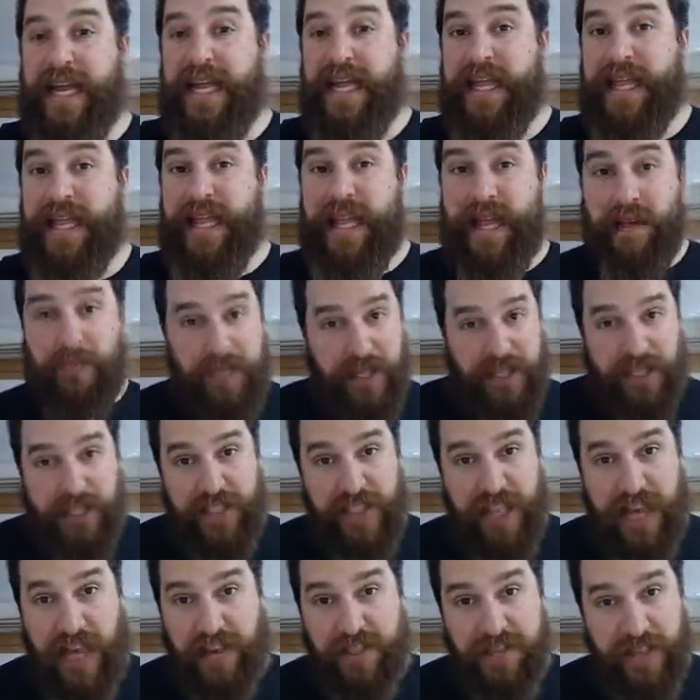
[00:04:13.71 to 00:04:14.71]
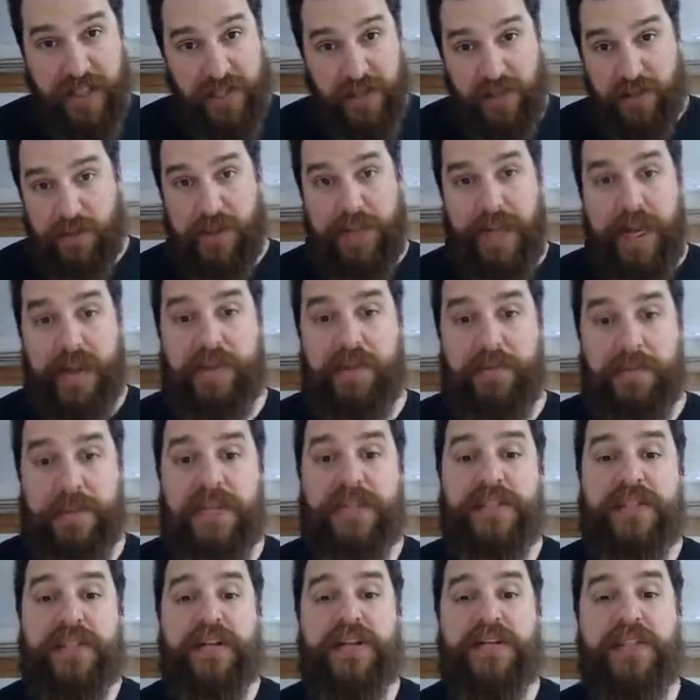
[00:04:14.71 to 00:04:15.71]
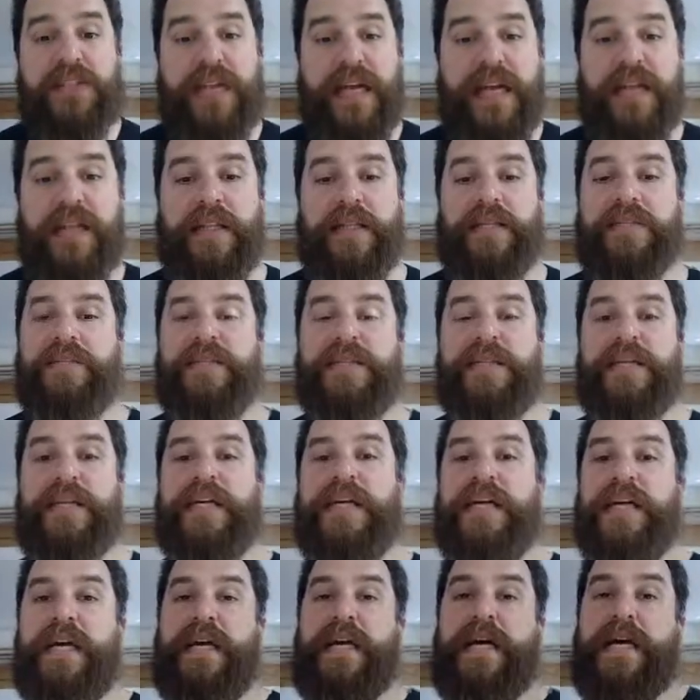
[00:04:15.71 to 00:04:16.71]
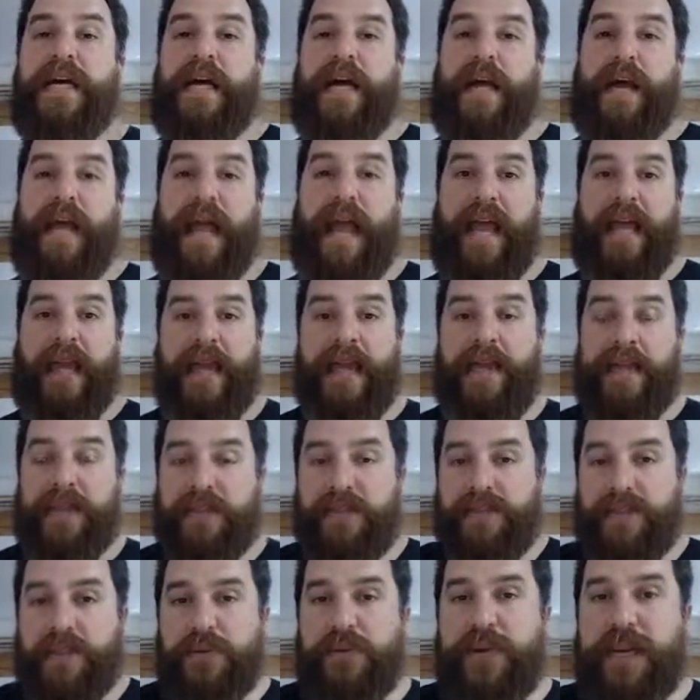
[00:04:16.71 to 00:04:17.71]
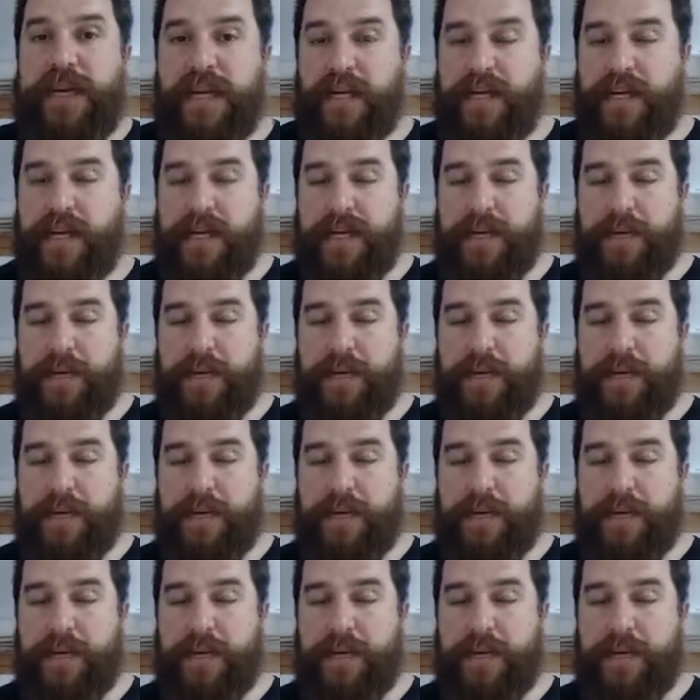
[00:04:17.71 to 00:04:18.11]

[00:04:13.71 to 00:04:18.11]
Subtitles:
then we just have to duke it out amongst ourselves. And there's a great,